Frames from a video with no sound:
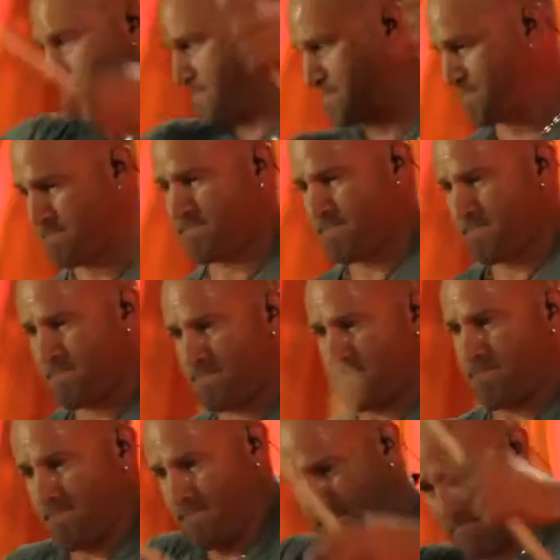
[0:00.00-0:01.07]
me my first
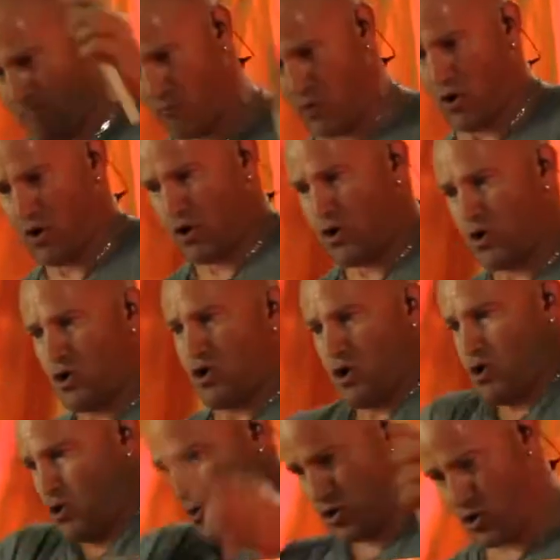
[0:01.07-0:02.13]
plate. The symbols
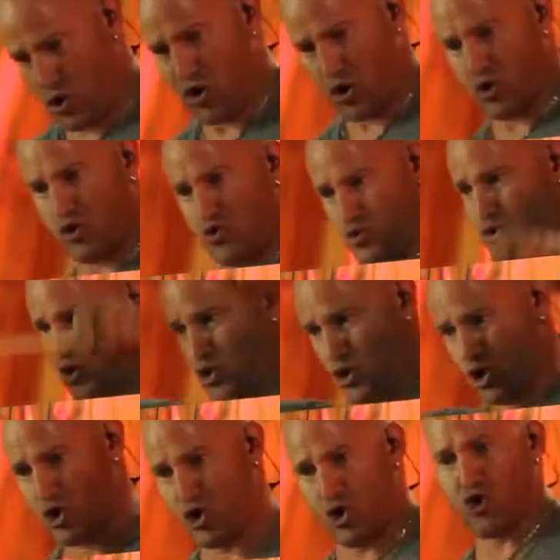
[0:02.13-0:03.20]
are
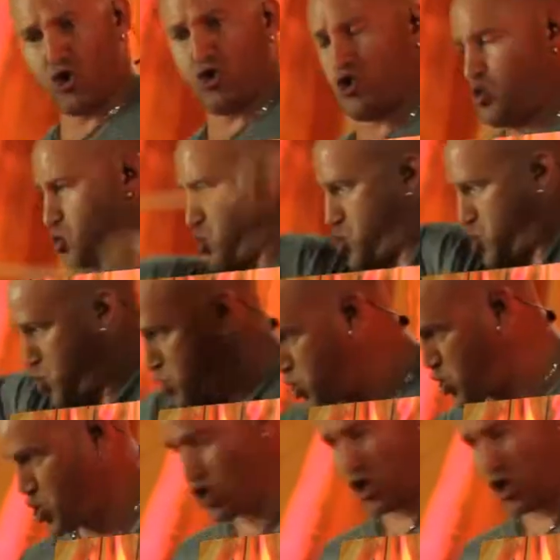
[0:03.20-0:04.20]
feisty, Alpha Series,